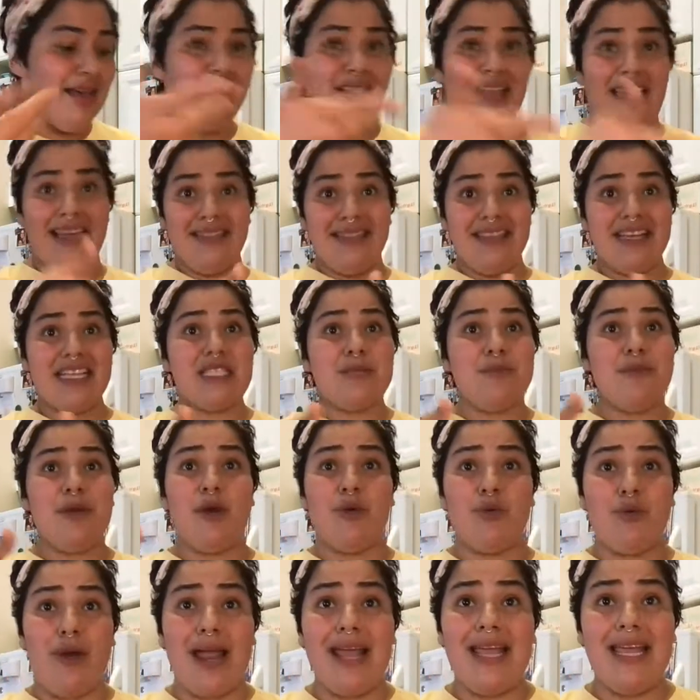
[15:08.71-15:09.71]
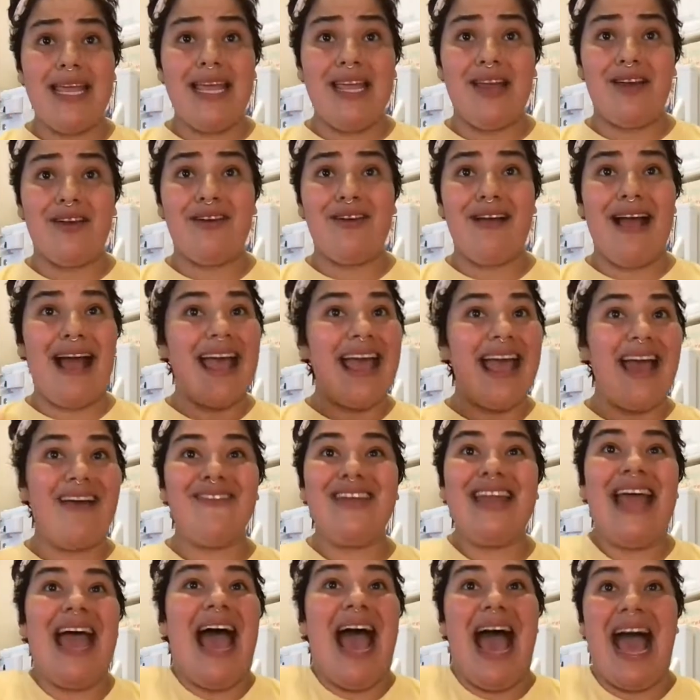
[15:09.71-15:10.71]
Like this meal right here, I
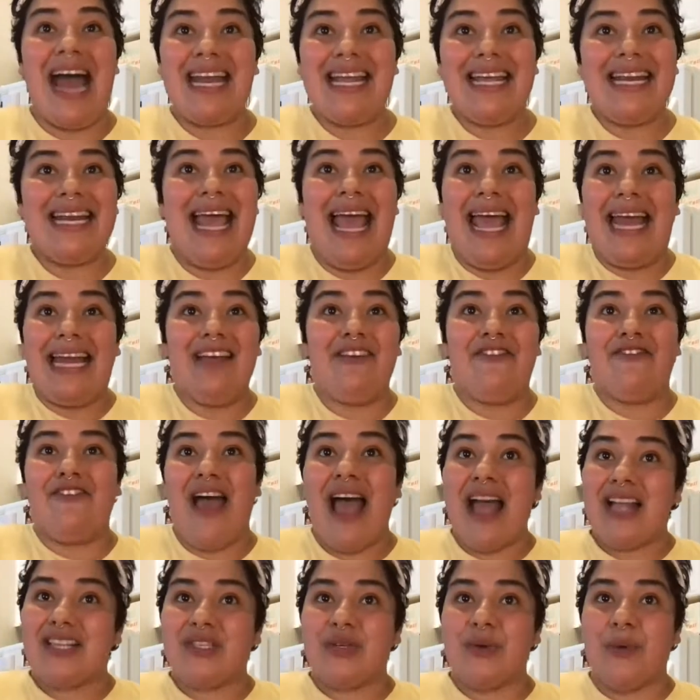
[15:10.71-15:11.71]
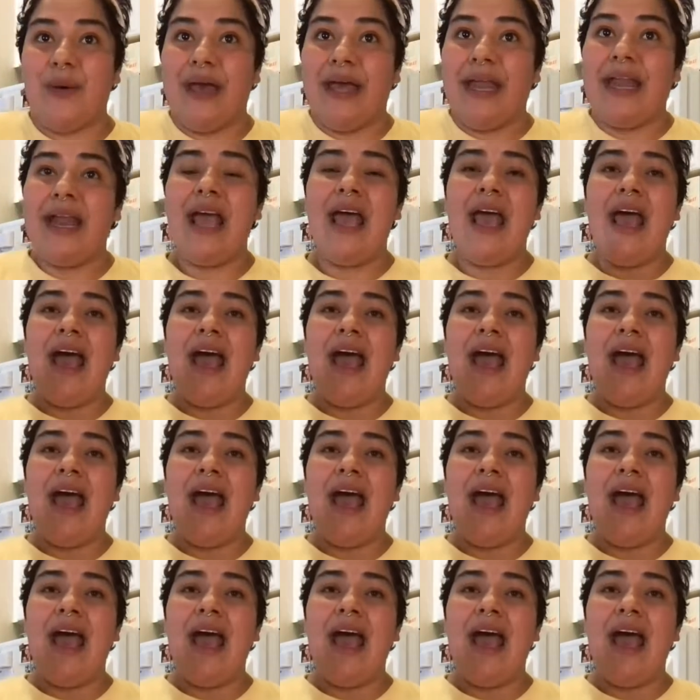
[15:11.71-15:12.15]
haven't added any fat to it.